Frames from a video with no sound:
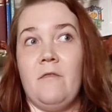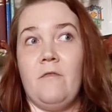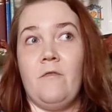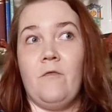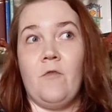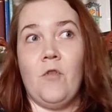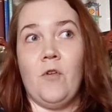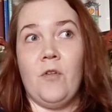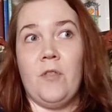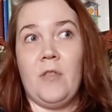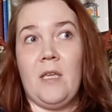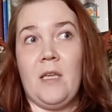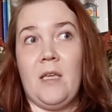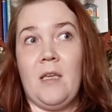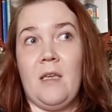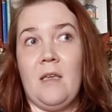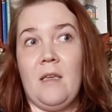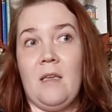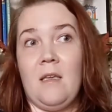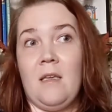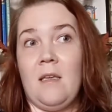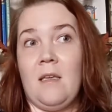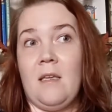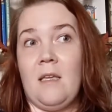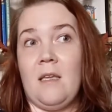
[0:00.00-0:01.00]
for
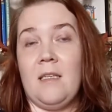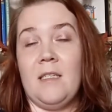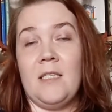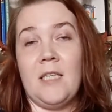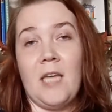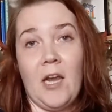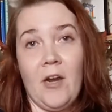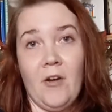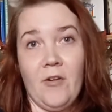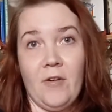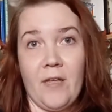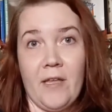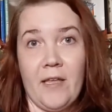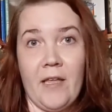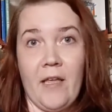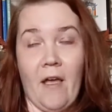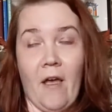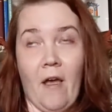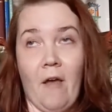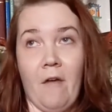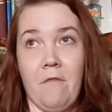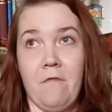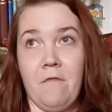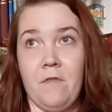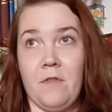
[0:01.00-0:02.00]
the entirety
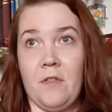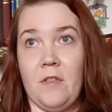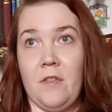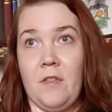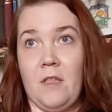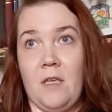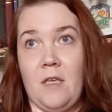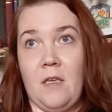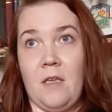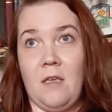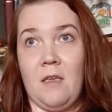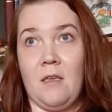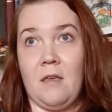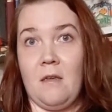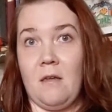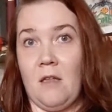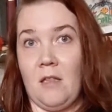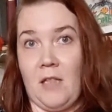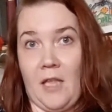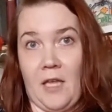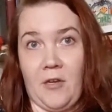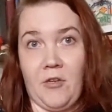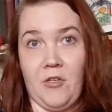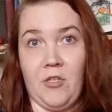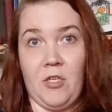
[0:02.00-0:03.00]
of the
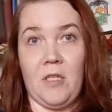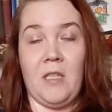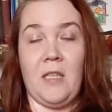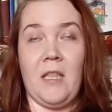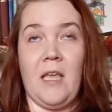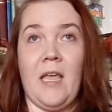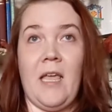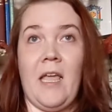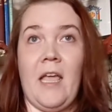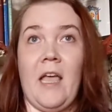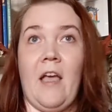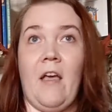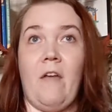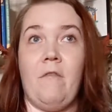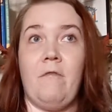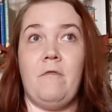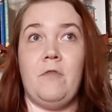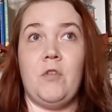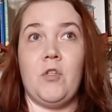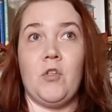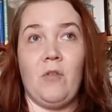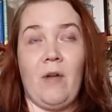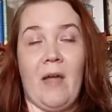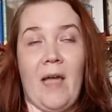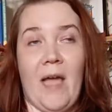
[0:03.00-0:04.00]
election, they have
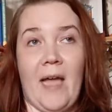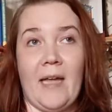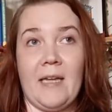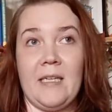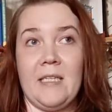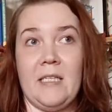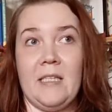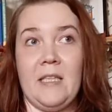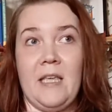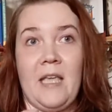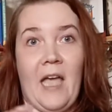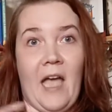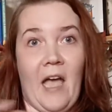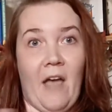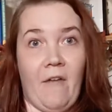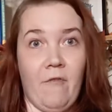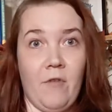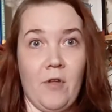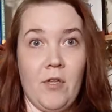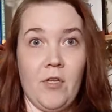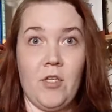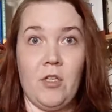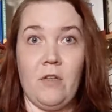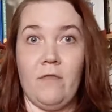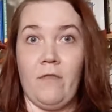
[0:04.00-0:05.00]
tracked the
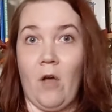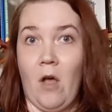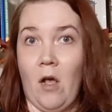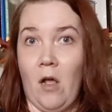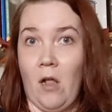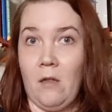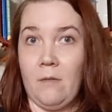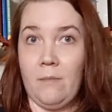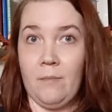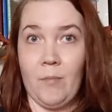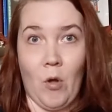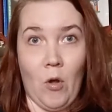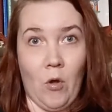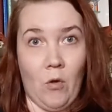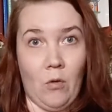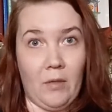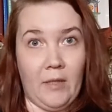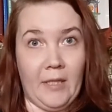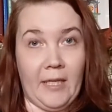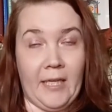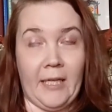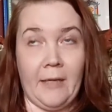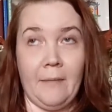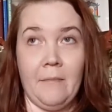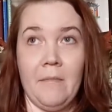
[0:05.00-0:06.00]
average of all
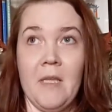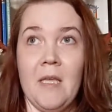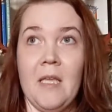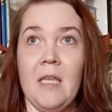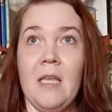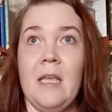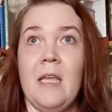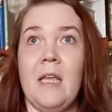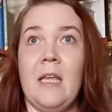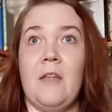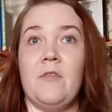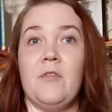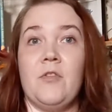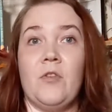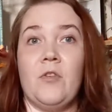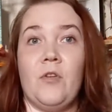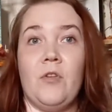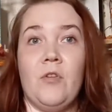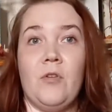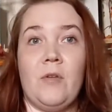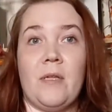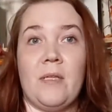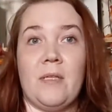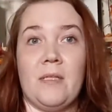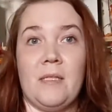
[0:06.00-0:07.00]
polling, and so
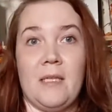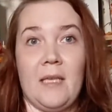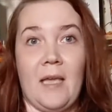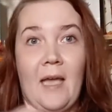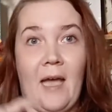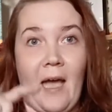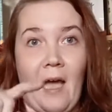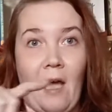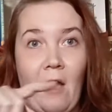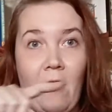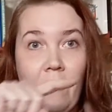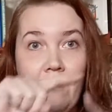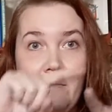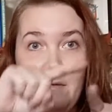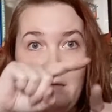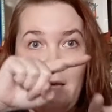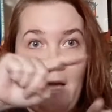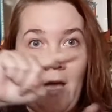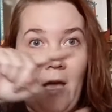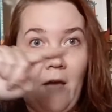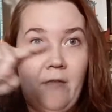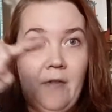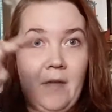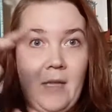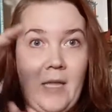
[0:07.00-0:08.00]
you can see how
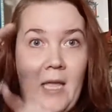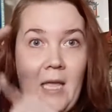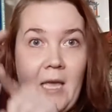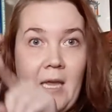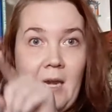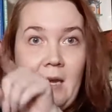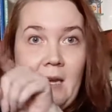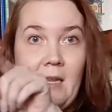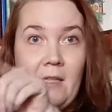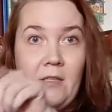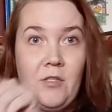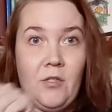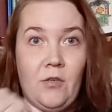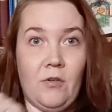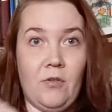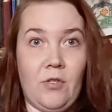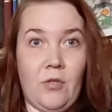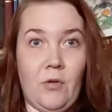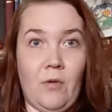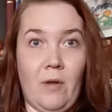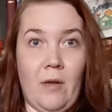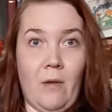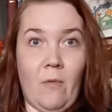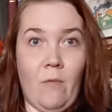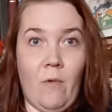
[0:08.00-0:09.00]
the candidates are
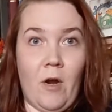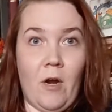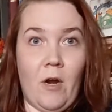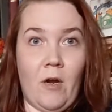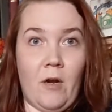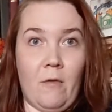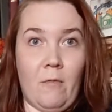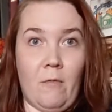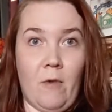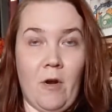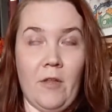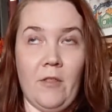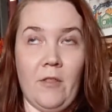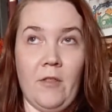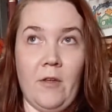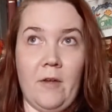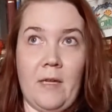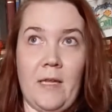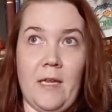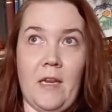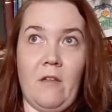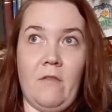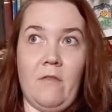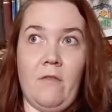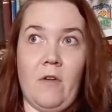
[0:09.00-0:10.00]
doing, where they're
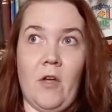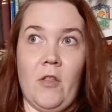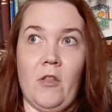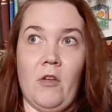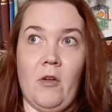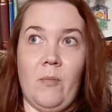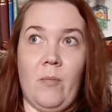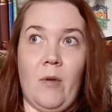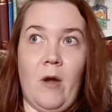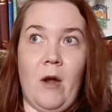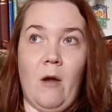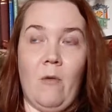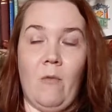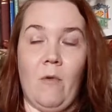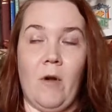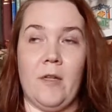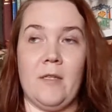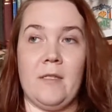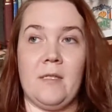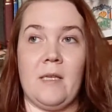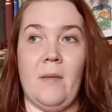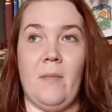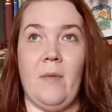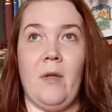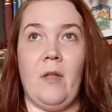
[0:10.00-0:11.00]
getting farther apart, where
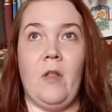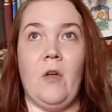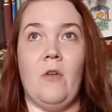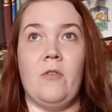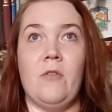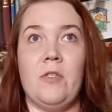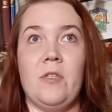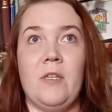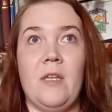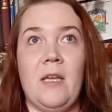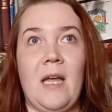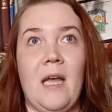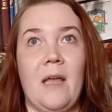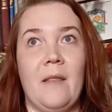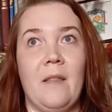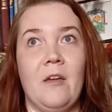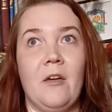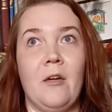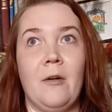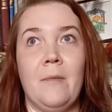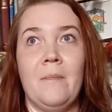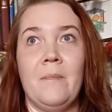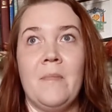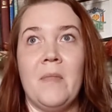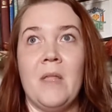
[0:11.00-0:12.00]
it's coming closer
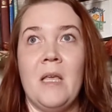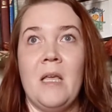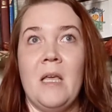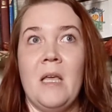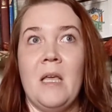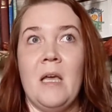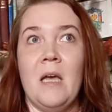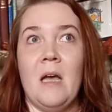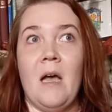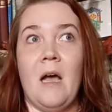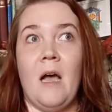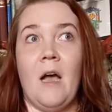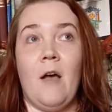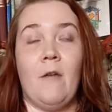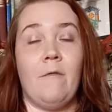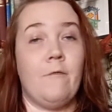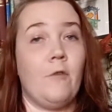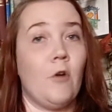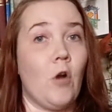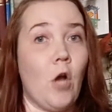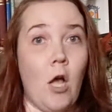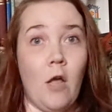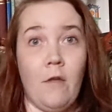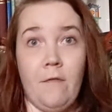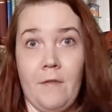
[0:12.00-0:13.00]
together, for
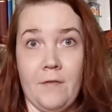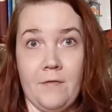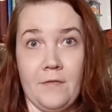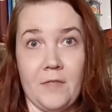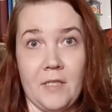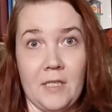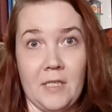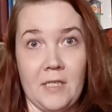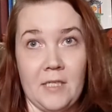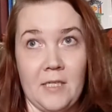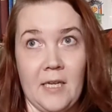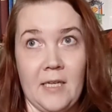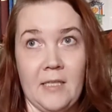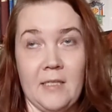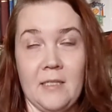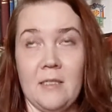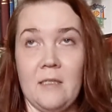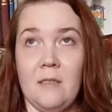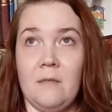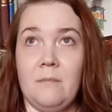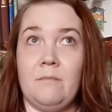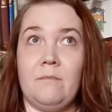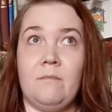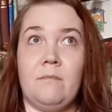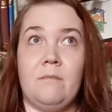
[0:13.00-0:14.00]
all 50 states.